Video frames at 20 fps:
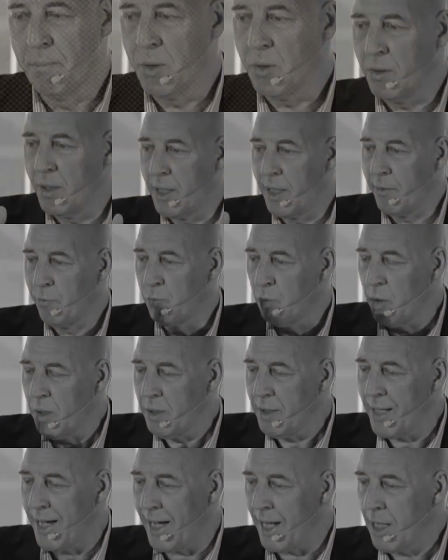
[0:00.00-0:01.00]
So if one
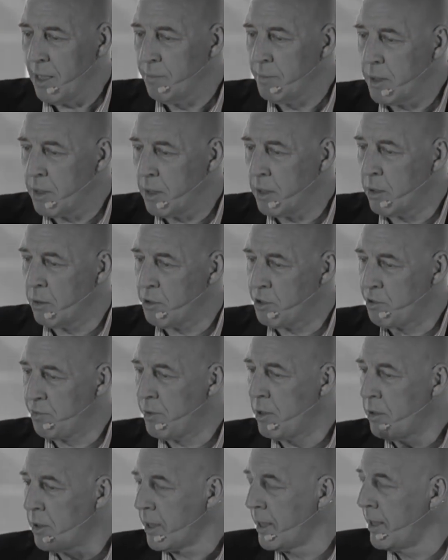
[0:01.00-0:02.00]
element goes
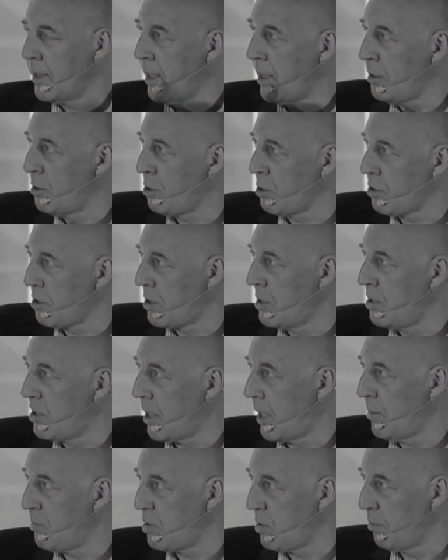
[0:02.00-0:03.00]
wrong in that
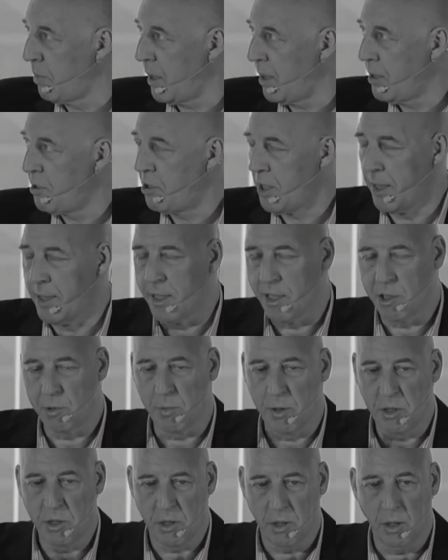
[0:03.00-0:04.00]
just-in-time supply chain, as we
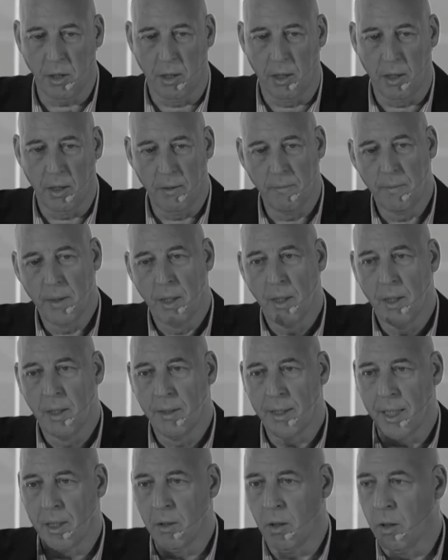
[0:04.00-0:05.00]
saw,
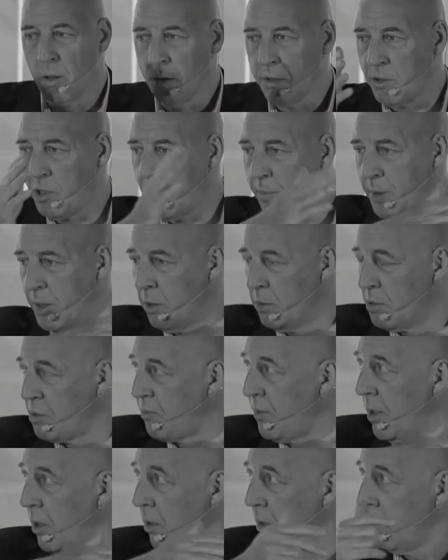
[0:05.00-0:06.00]
then all the dominoes fall.